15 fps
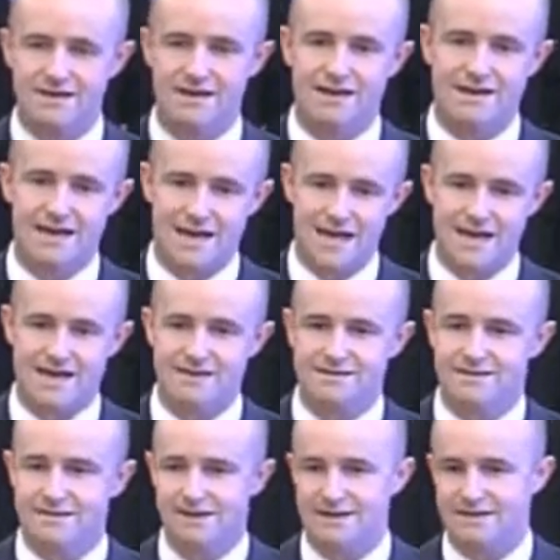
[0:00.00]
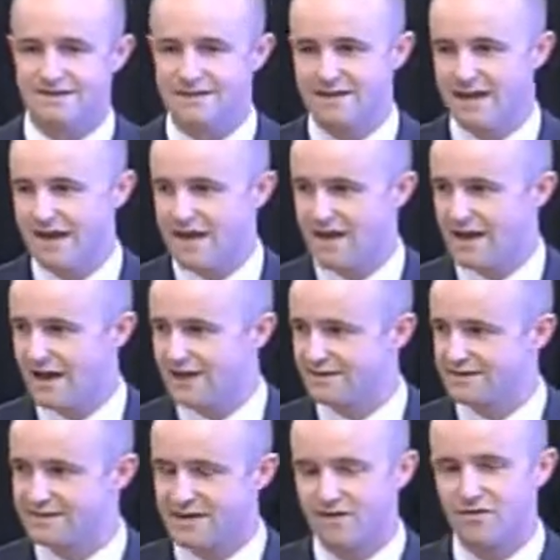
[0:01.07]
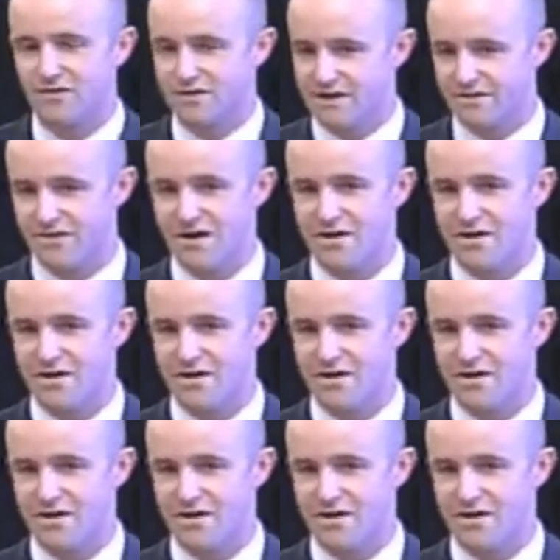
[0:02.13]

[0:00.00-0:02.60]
and today on several different